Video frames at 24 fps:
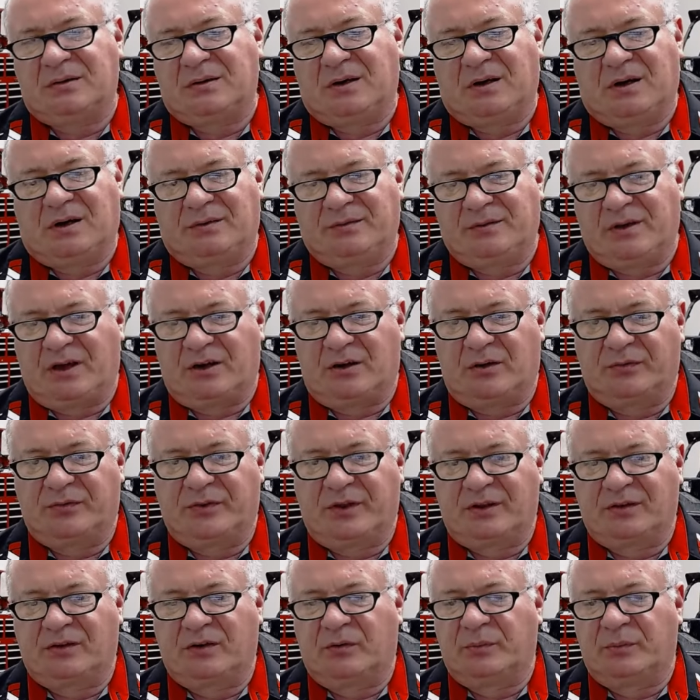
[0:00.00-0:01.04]
I don't
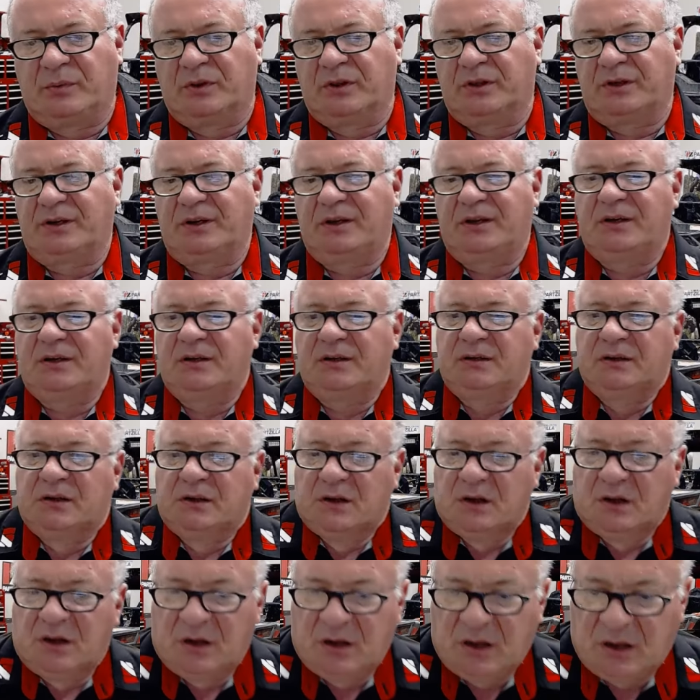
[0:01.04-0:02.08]
think they're really needed.
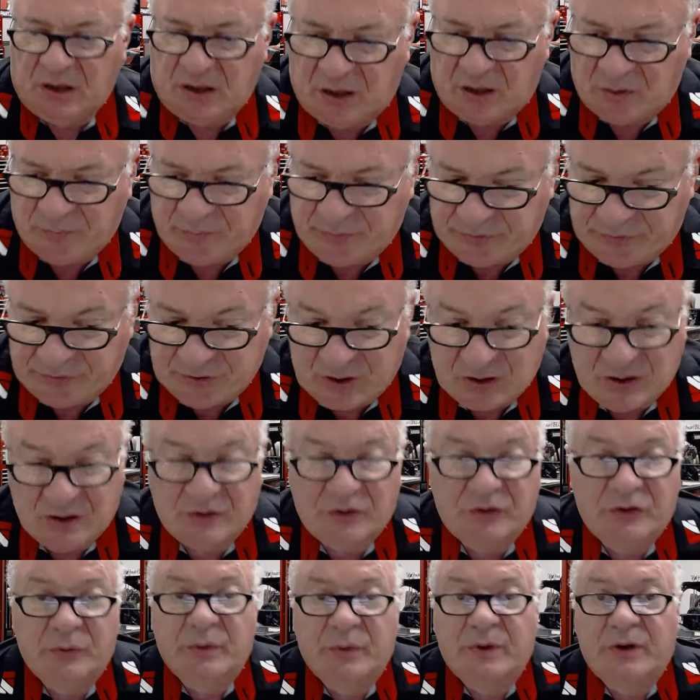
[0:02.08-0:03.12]
Is it going to
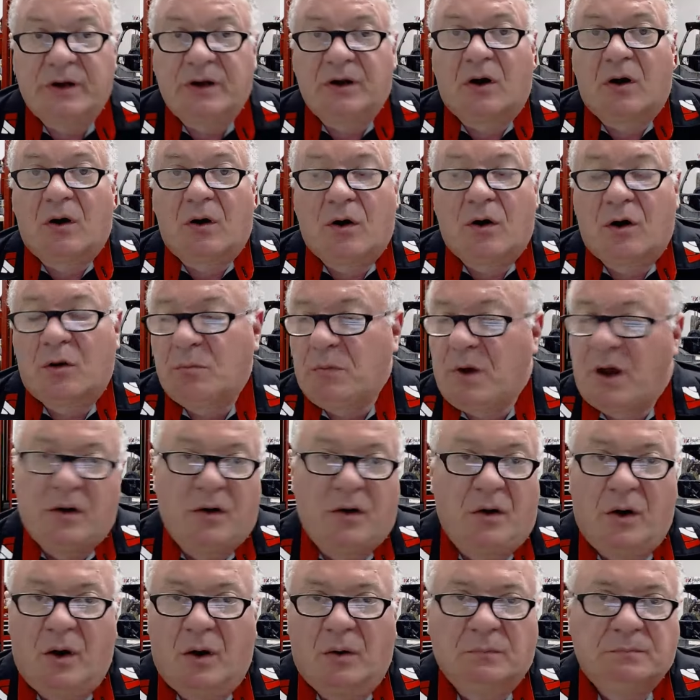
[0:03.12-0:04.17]
do any harm?
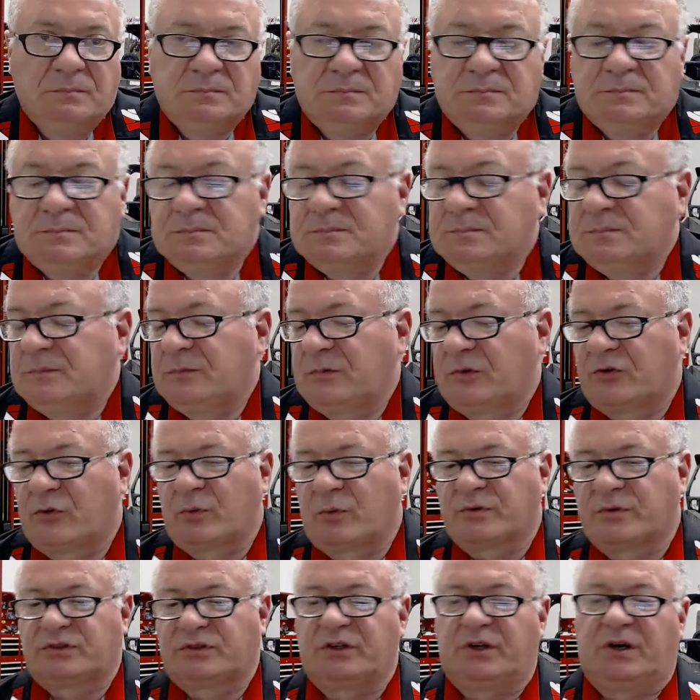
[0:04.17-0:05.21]
No, of
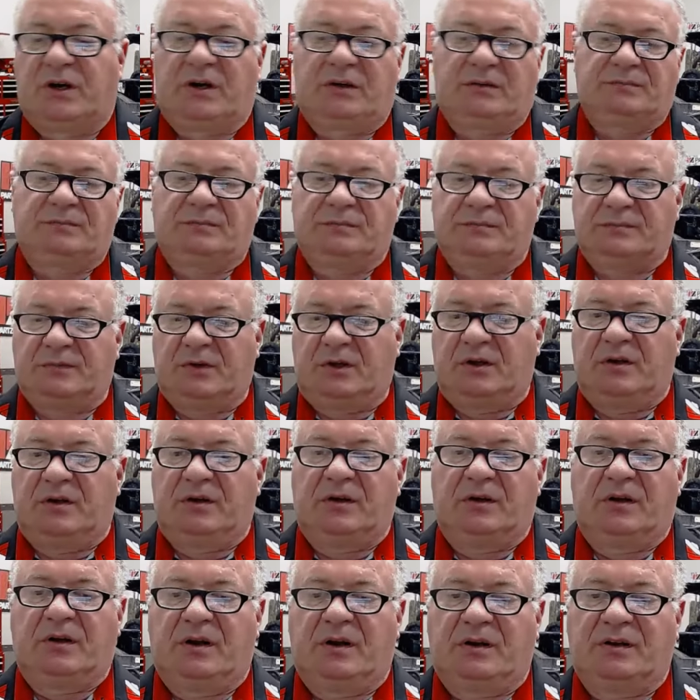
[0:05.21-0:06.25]
course not.
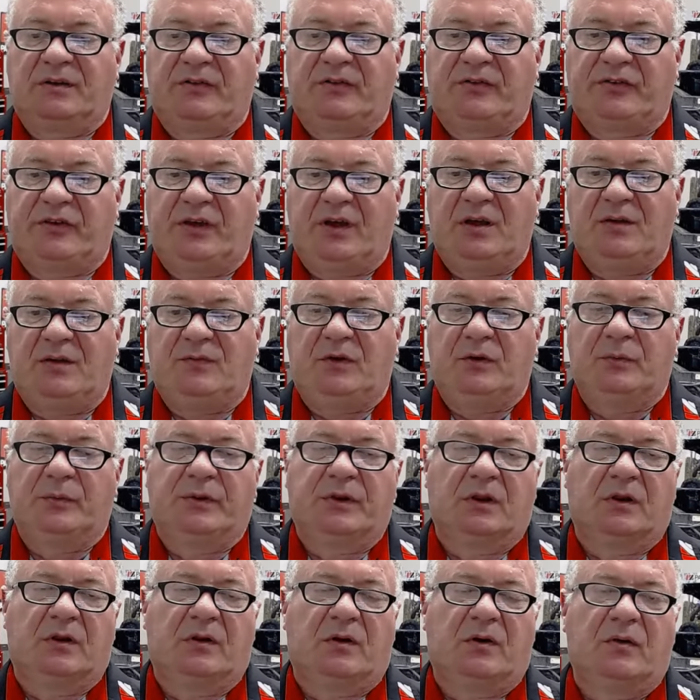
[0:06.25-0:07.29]
Man, it could save you in
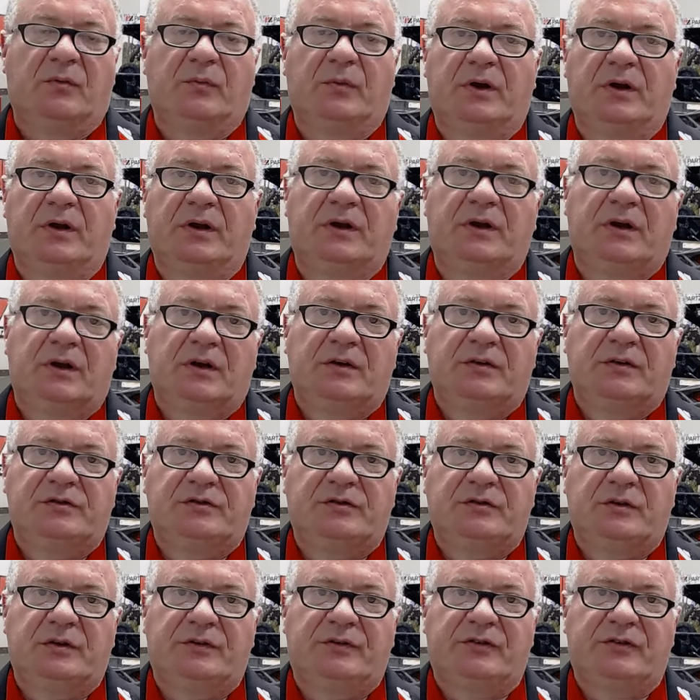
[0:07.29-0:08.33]
the long run
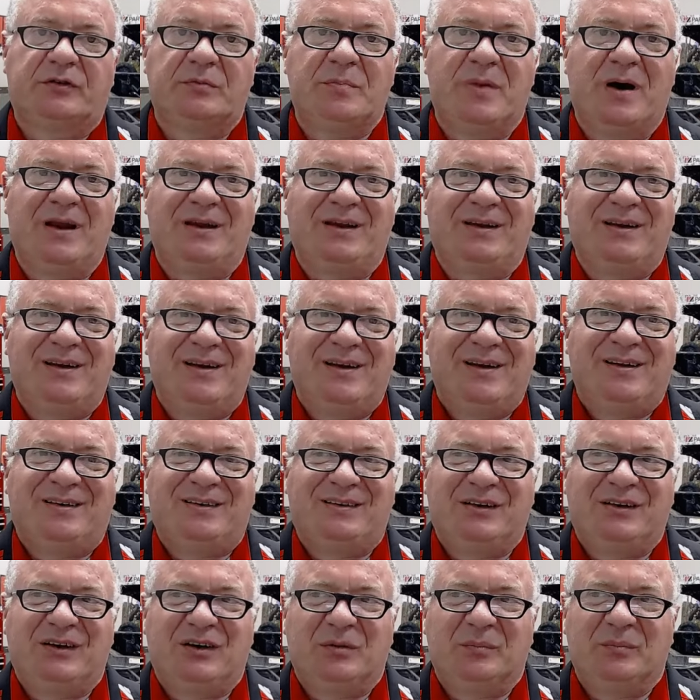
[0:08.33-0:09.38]
should somebody
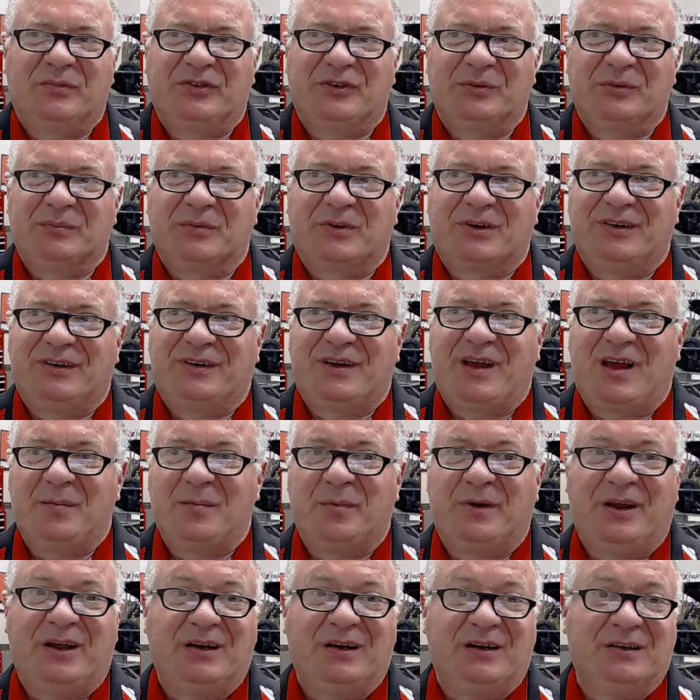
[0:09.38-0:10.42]
dump some
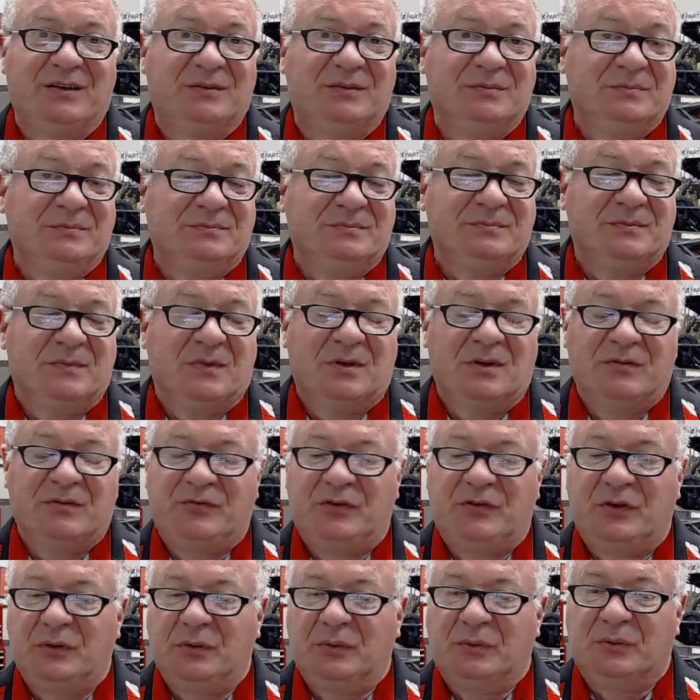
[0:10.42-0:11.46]
contaminated
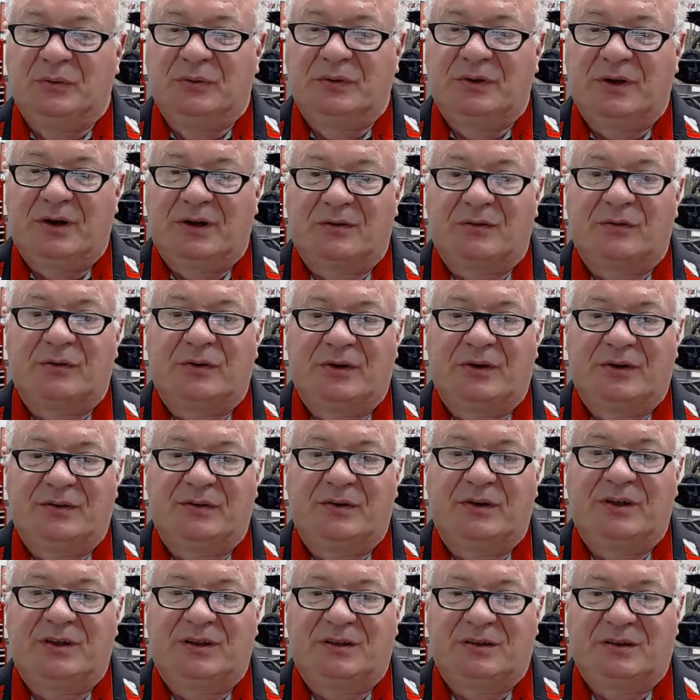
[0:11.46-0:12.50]
fuel, or
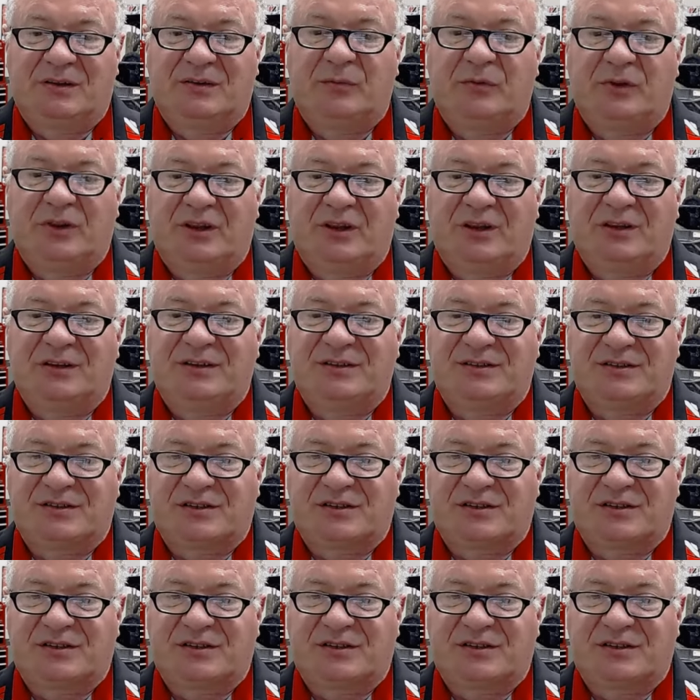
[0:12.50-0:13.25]
it will at least